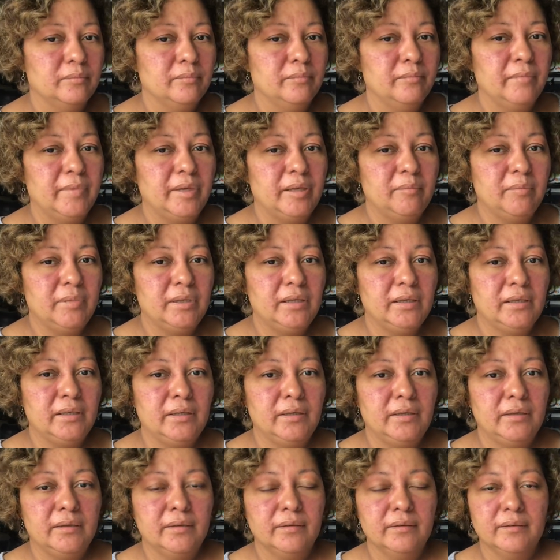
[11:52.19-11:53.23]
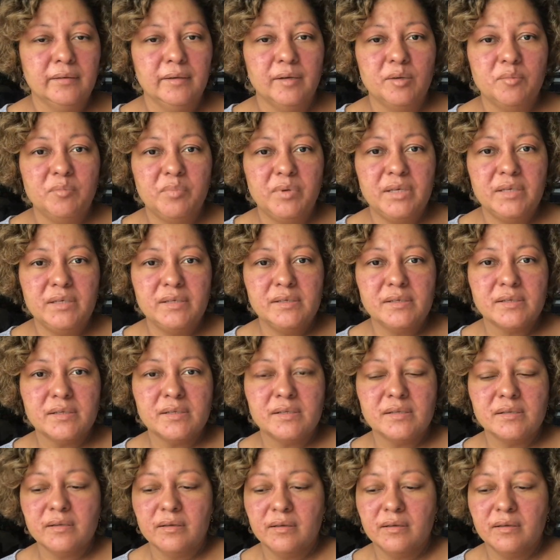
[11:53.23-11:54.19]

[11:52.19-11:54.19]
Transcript: maybe a piece